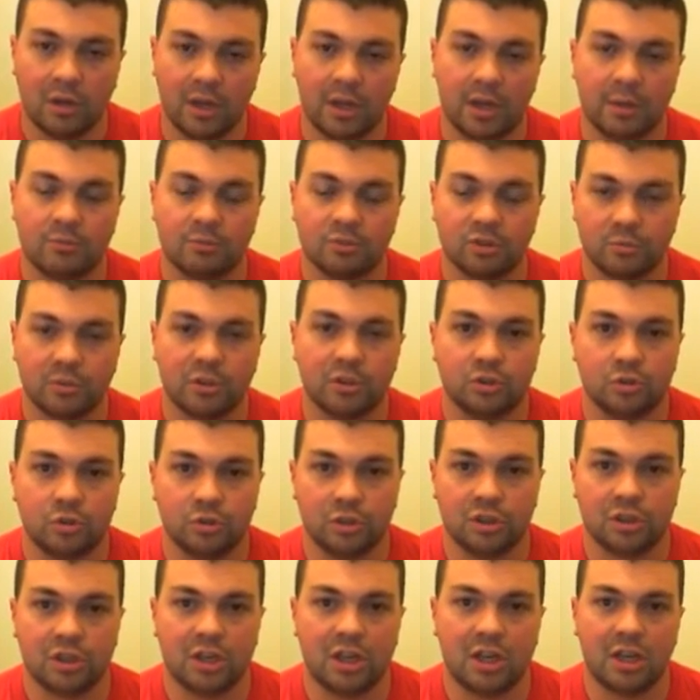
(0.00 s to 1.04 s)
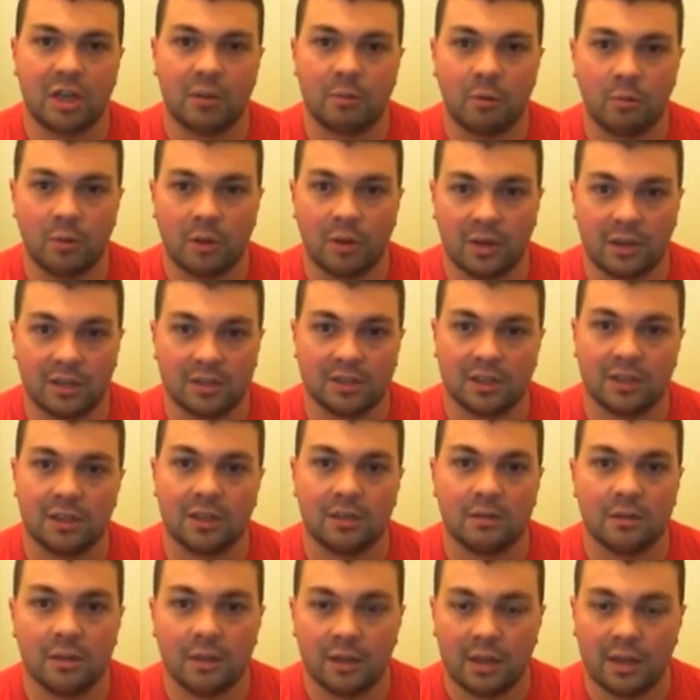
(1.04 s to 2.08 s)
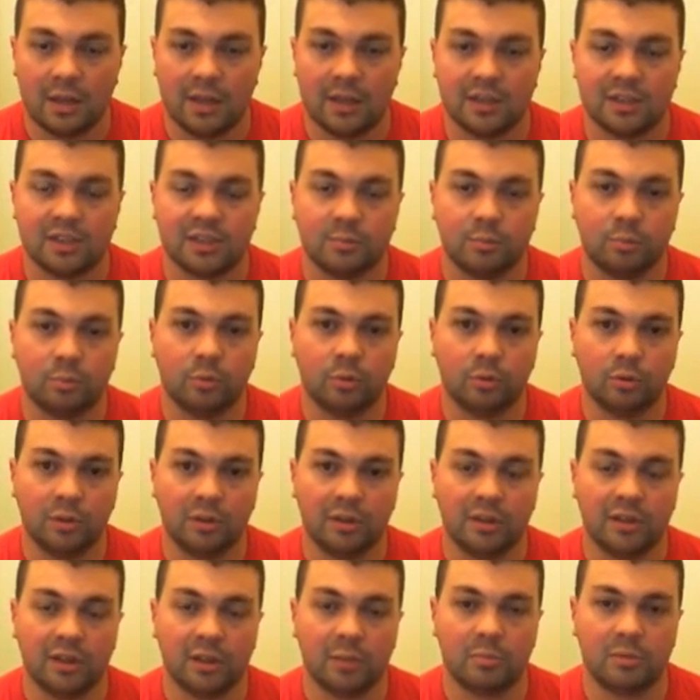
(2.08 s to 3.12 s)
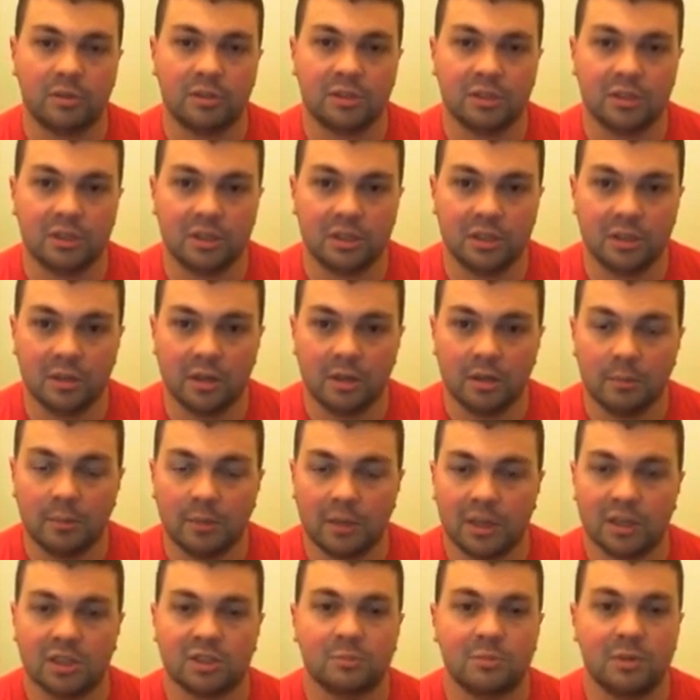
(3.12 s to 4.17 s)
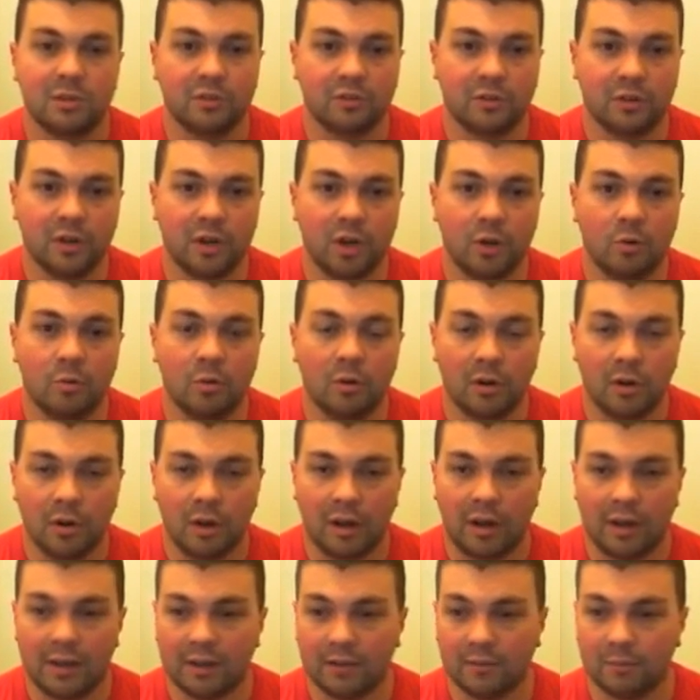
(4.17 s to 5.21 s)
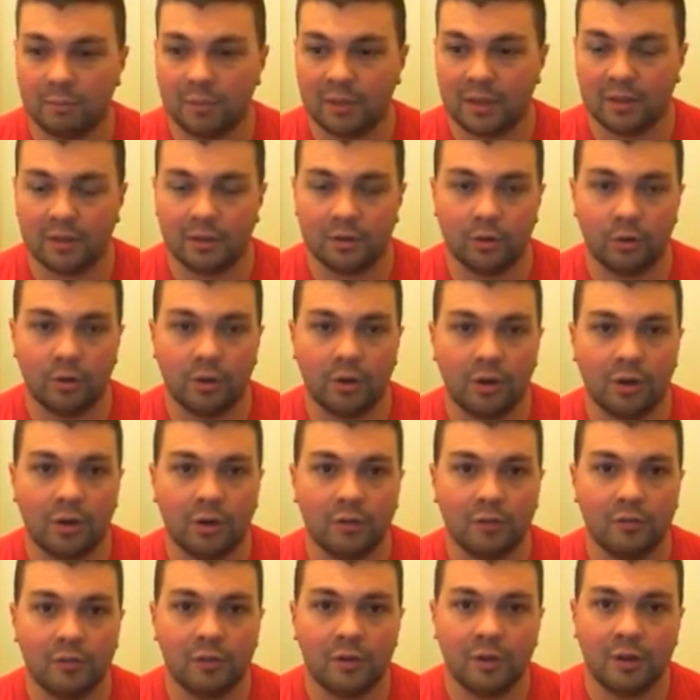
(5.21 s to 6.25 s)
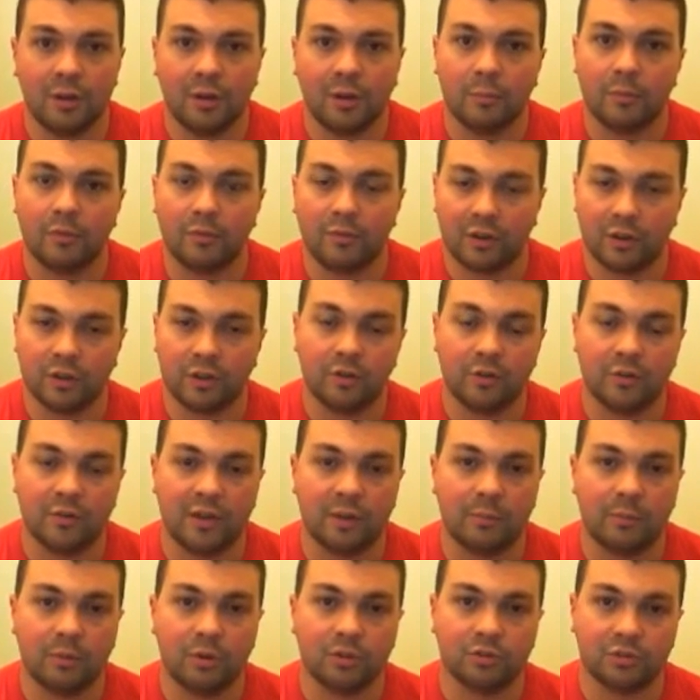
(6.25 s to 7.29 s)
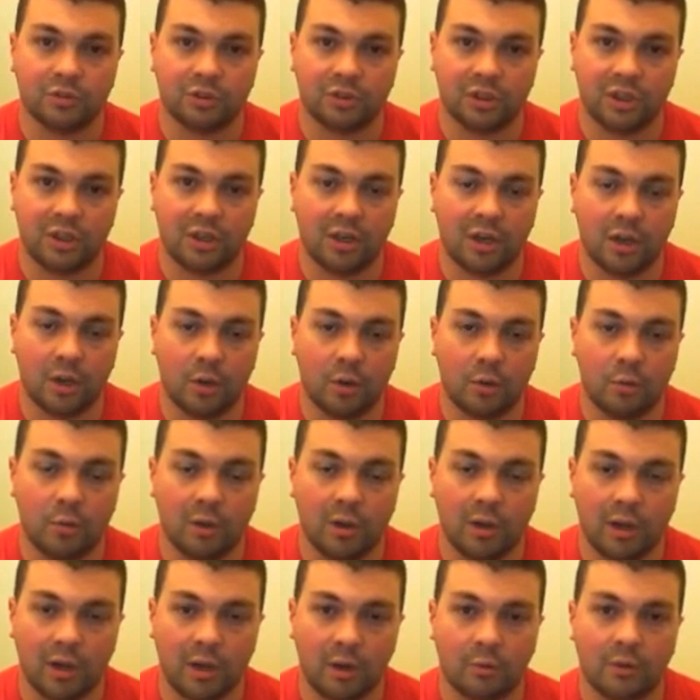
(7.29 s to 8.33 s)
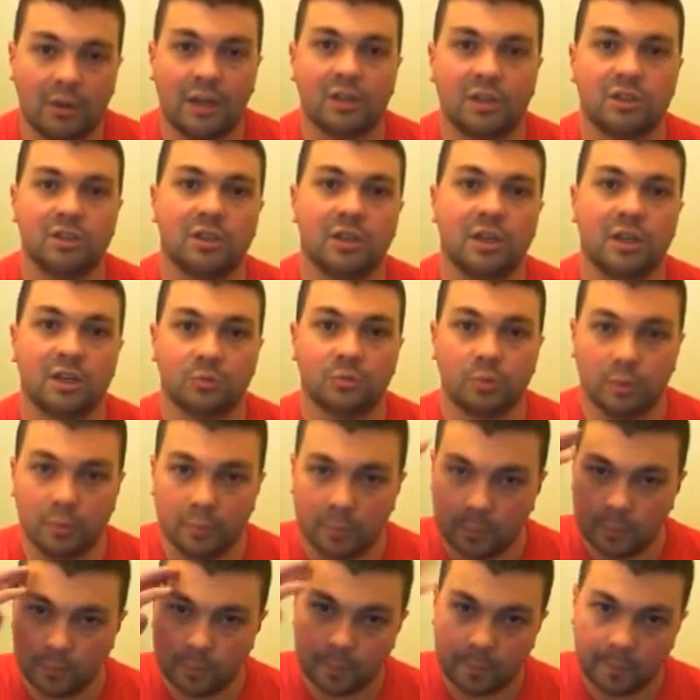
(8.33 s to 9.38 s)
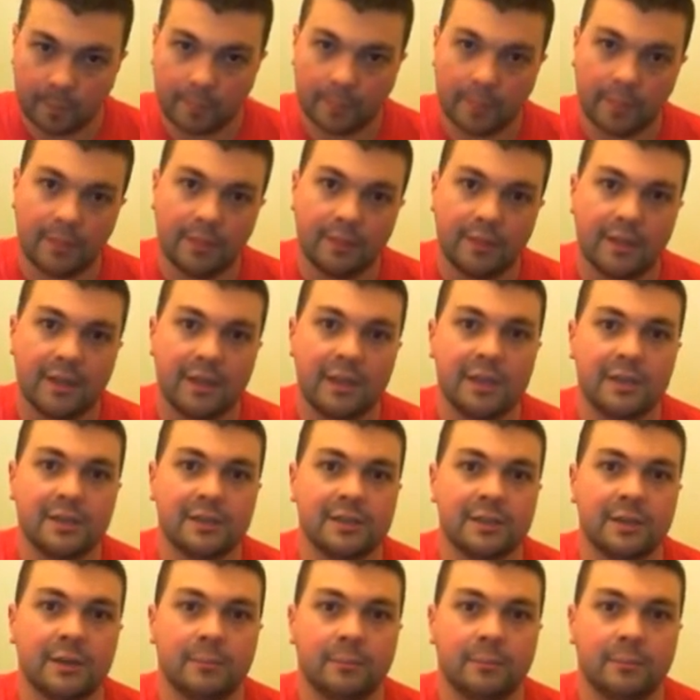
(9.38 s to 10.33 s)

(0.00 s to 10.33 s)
so make sure you check them out. And as again, any support greatly appreciated. But that's me for now. I think I've blathered on enough, but thank you very much for checking it out, and I'll catch you in the next one. Take it easy.